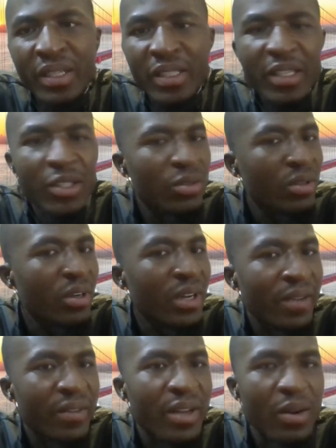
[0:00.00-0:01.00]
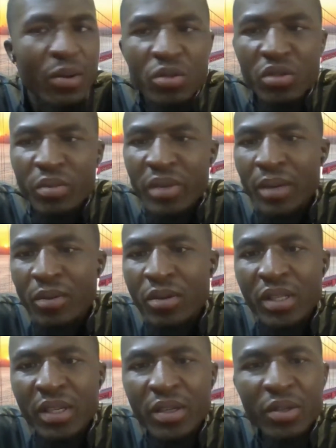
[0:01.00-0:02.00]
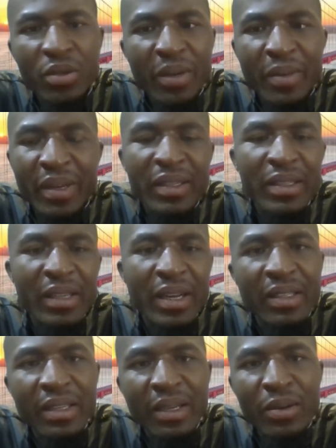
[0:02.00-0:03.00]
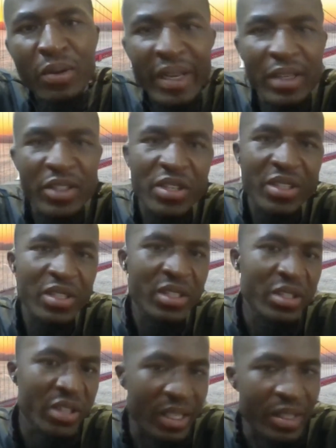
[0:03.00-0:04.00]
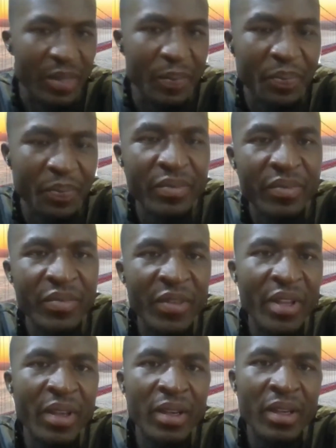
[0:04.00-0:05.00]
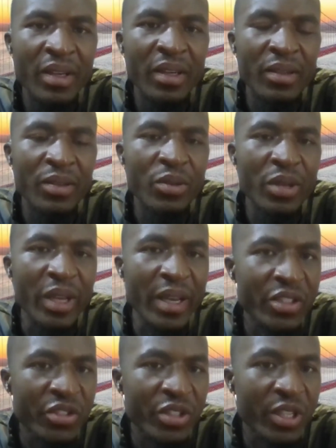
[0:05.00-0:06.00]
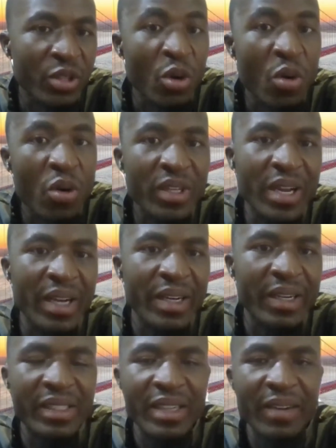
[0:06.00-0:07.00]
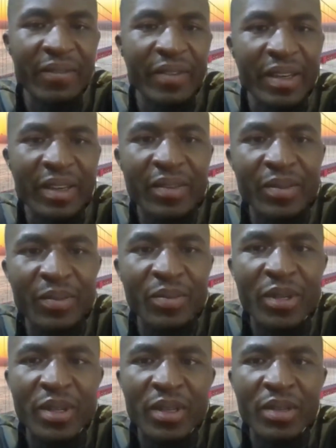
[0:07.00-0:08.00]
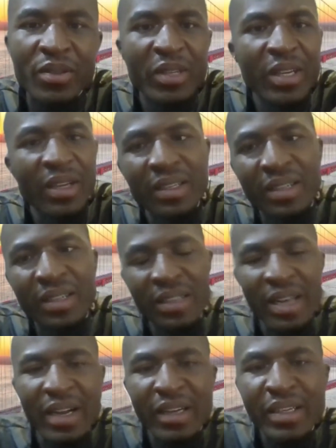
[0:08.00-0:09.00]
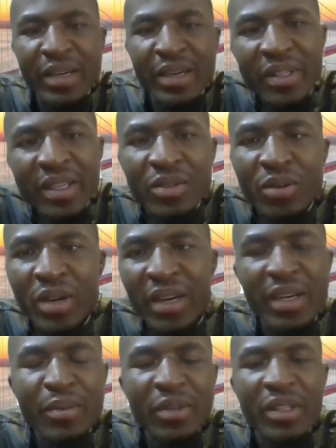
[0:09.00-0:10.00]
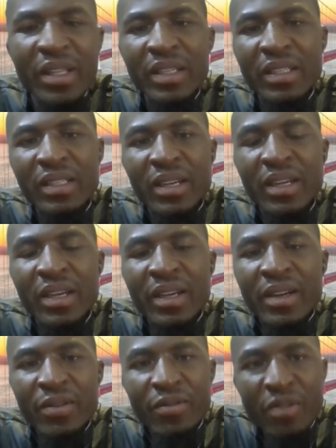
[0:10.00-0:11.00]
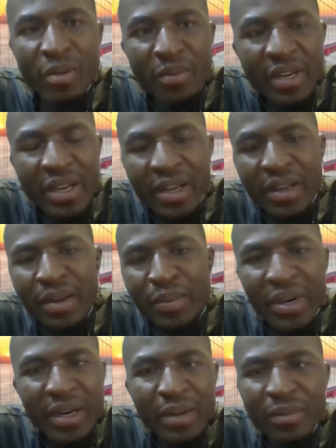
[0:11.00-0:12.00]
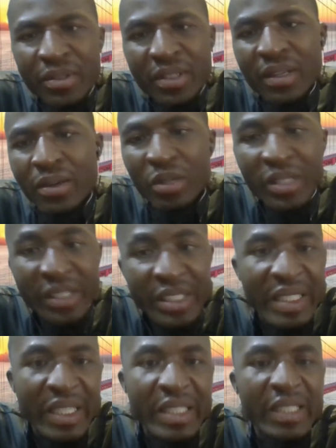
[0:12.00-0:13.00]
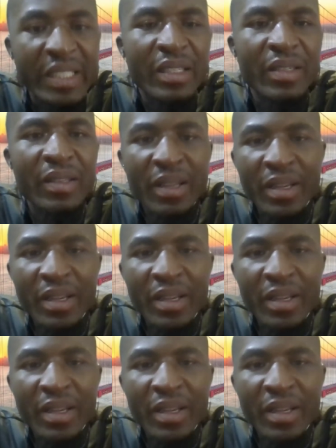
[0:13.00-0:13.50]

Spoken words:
a junction on your left that goes to Mariam Hotel. You abandon that and head straight. So you head straight towards agri traffic. So it's just like 100 meters. So 100 meters from the Mariam Hotel junction,